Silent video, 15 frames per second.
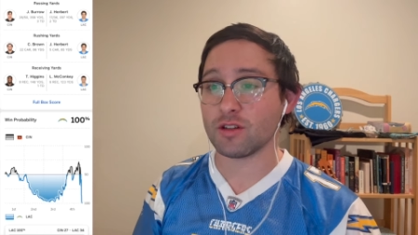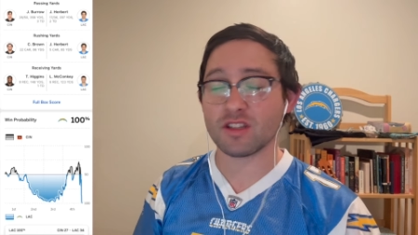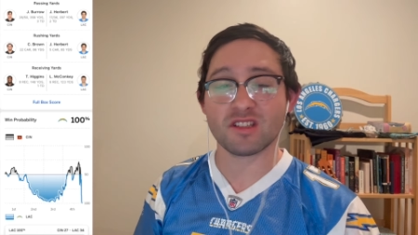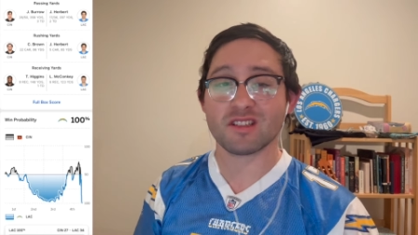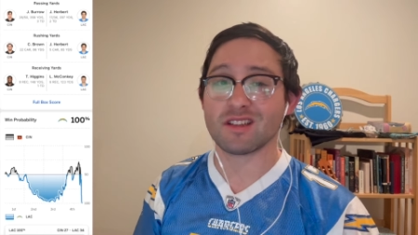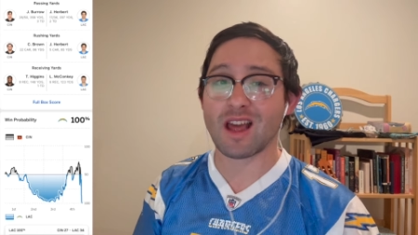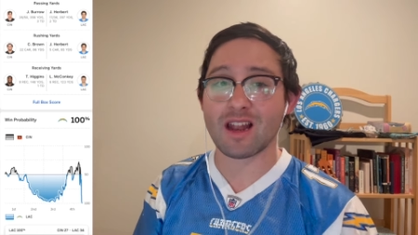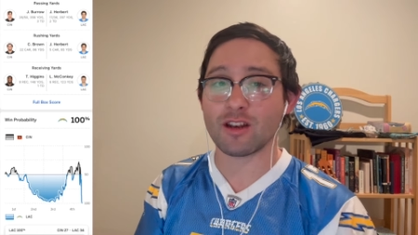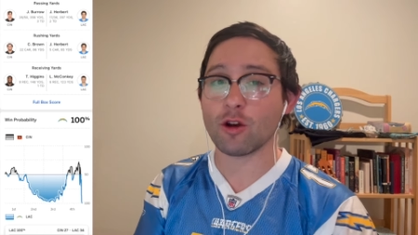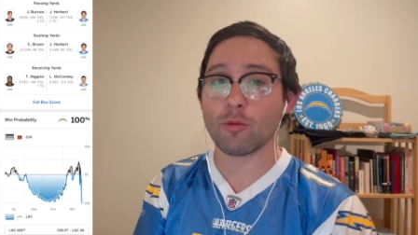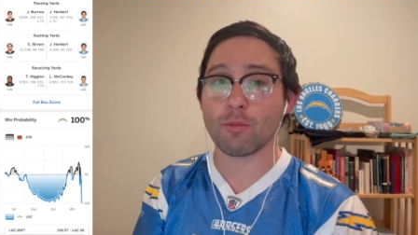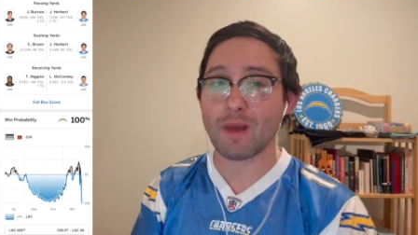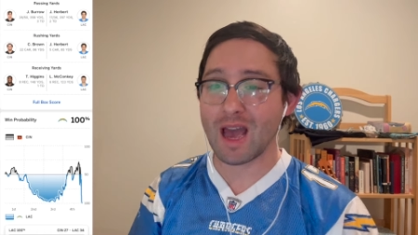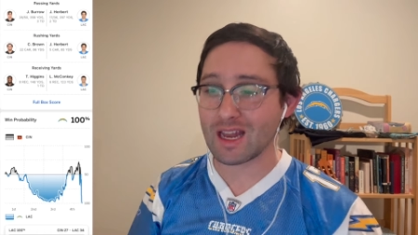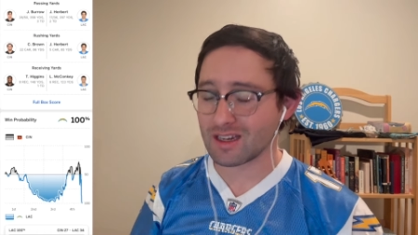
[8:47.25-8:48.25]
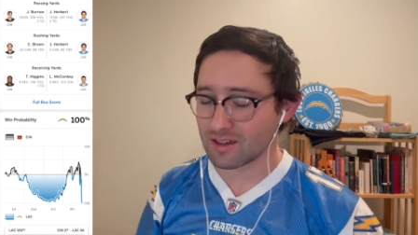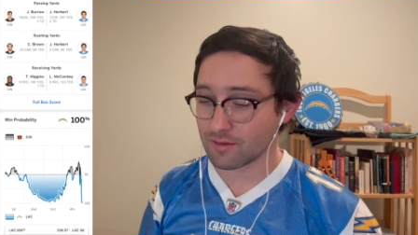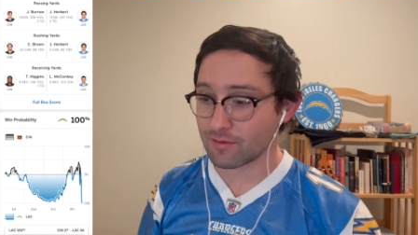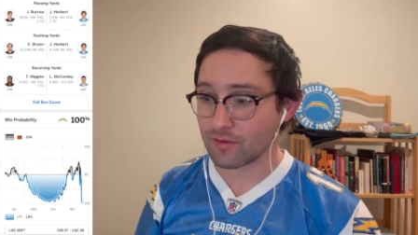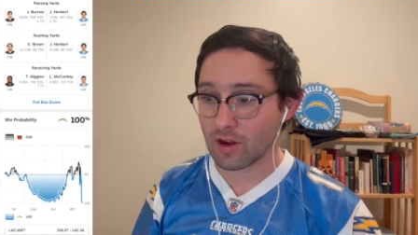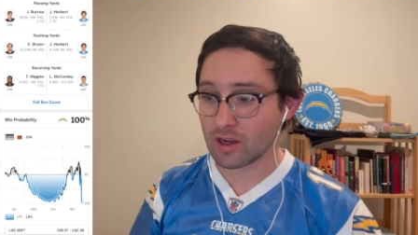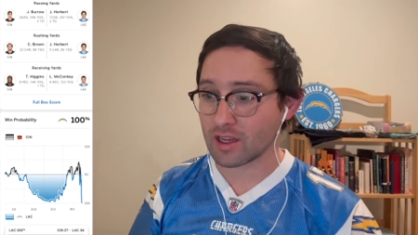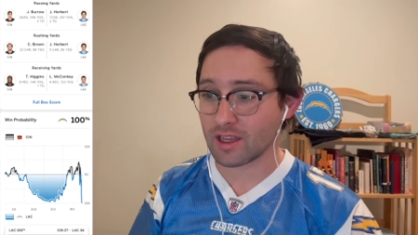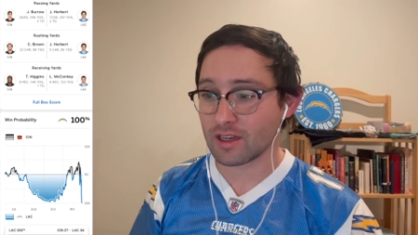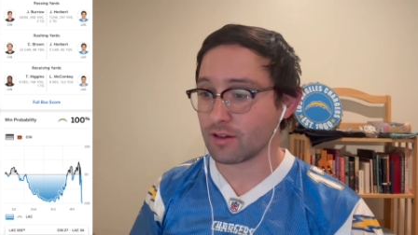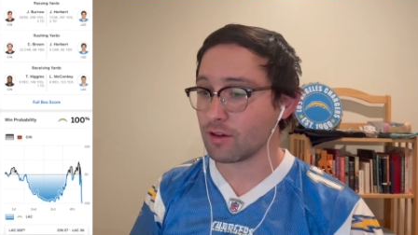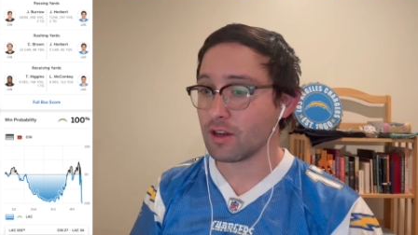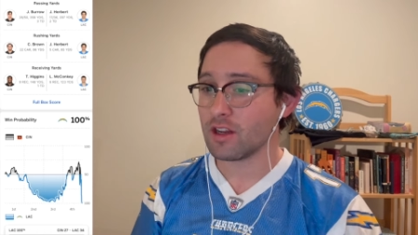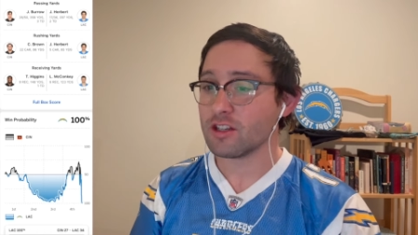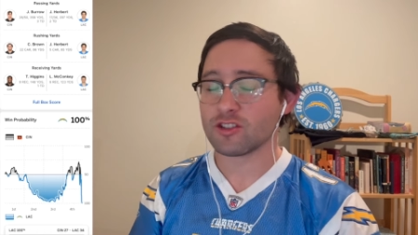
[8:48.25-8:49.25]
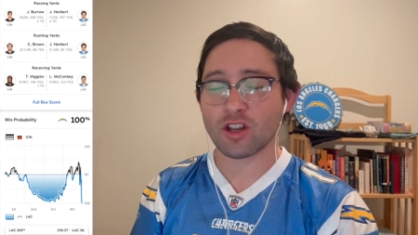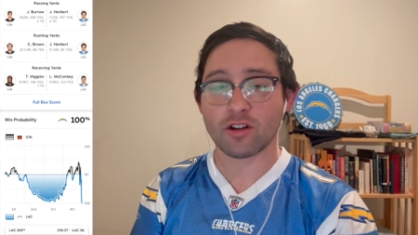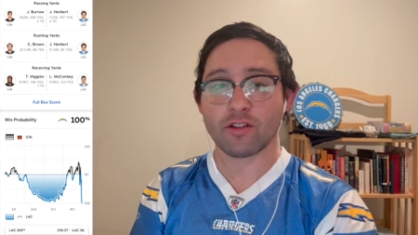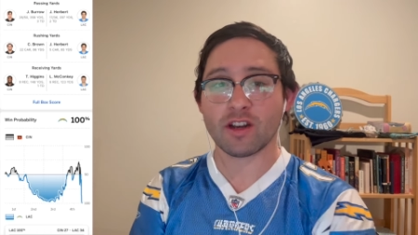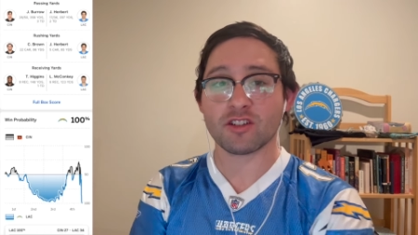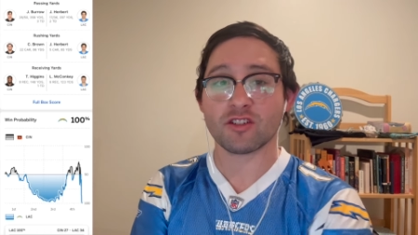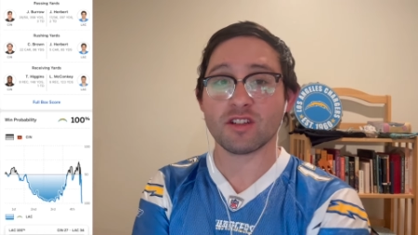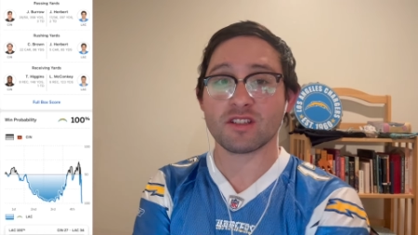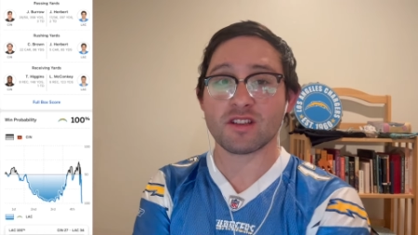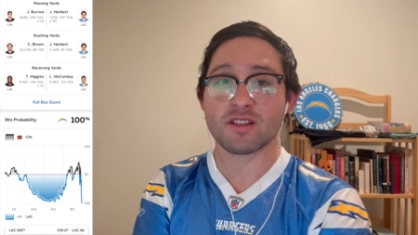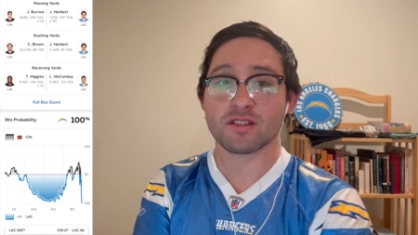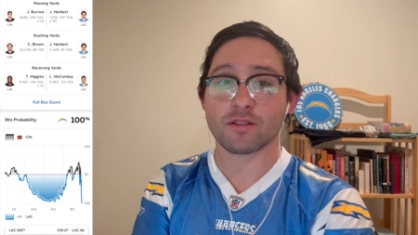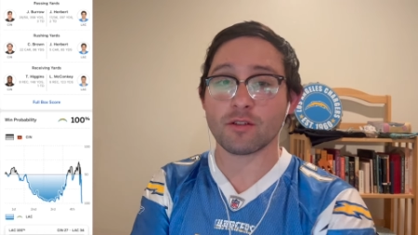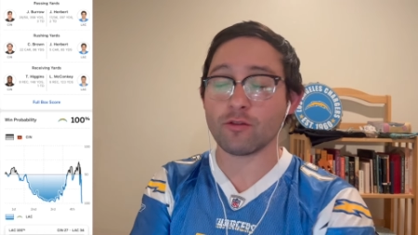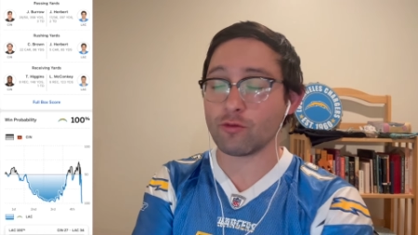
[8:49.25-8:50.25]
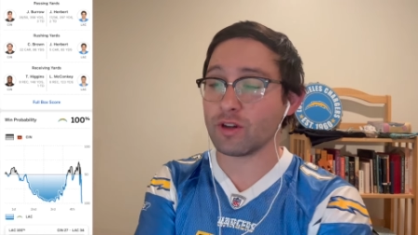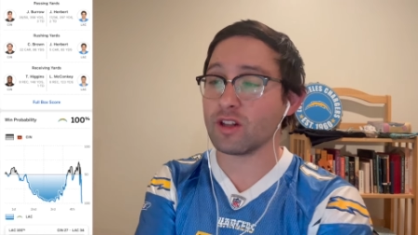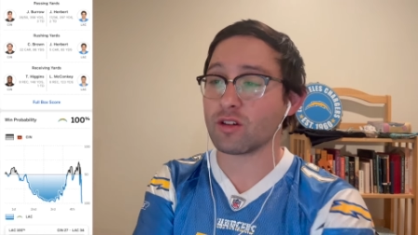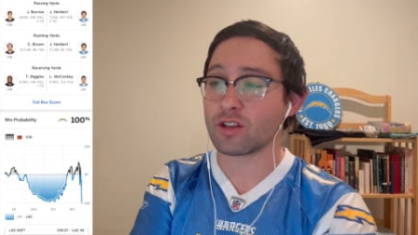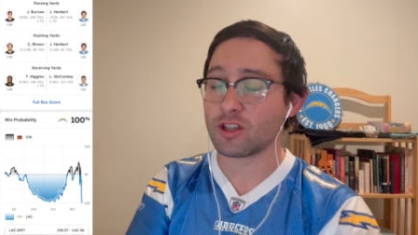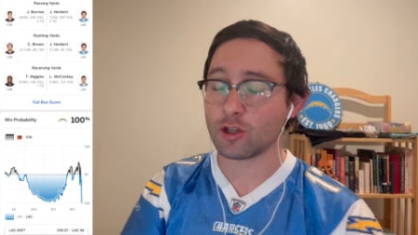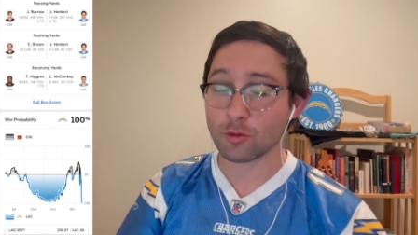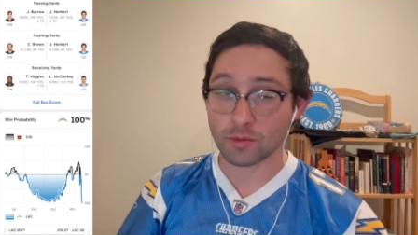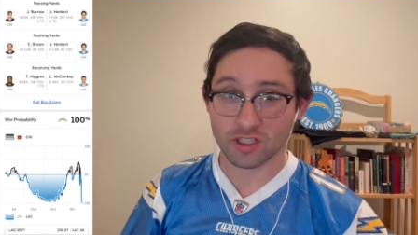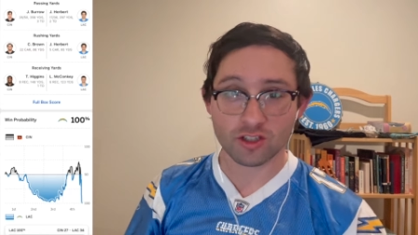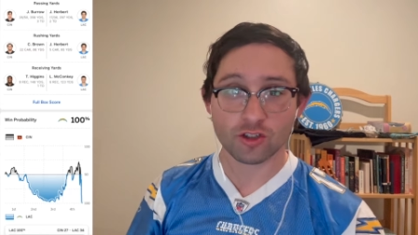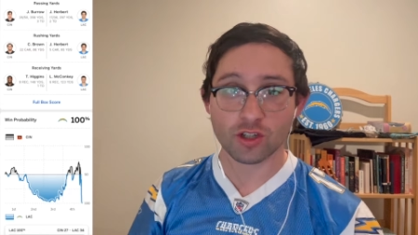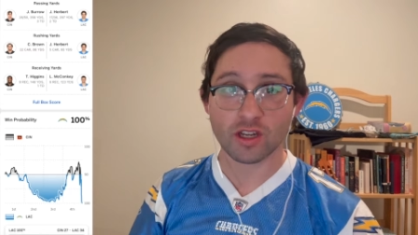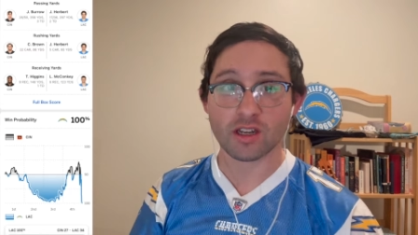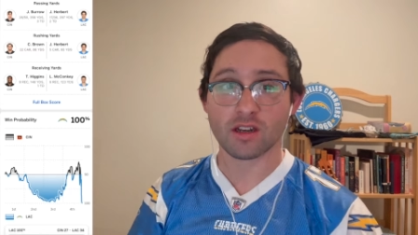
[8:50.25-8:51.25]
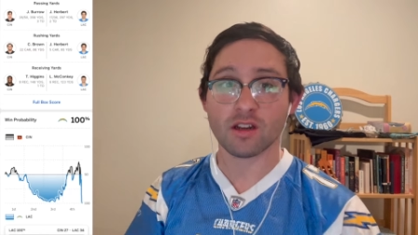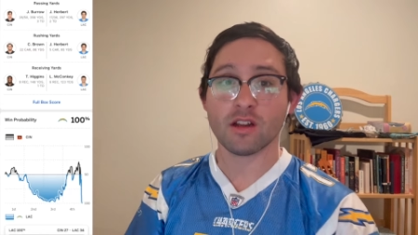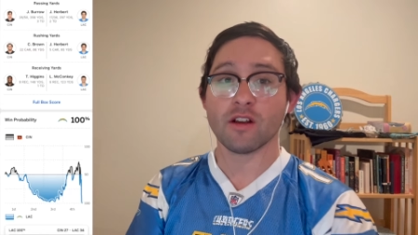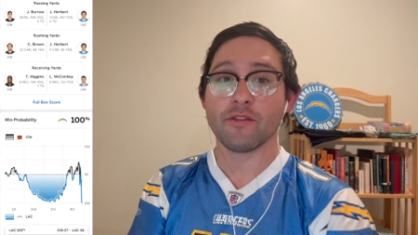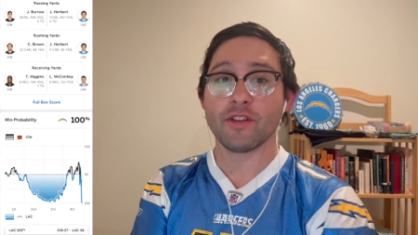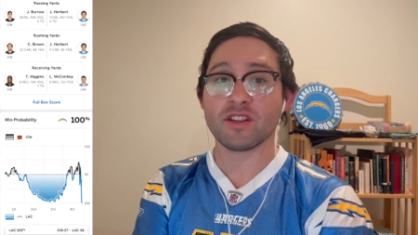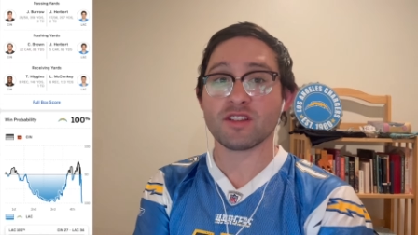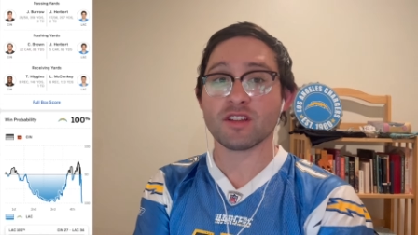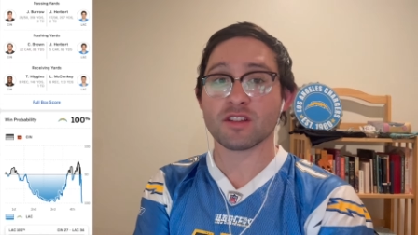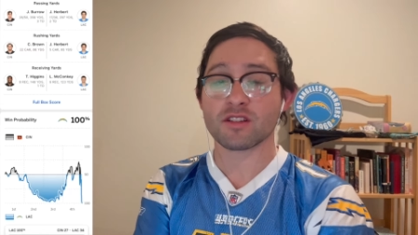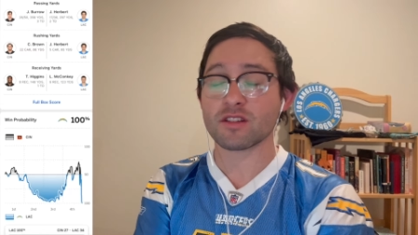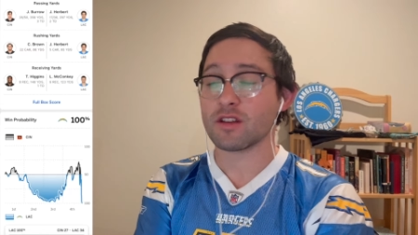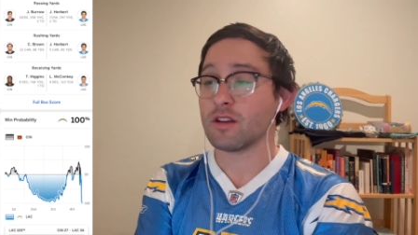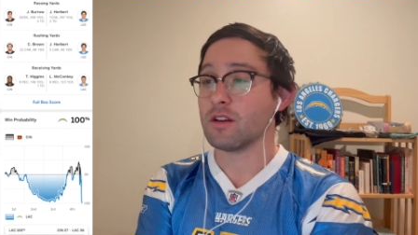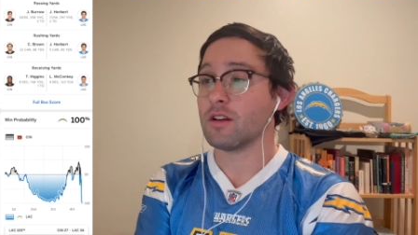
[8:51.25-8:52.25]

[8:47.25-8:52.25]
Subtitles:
This is not no Madden fucking generation. This is real human shit. This is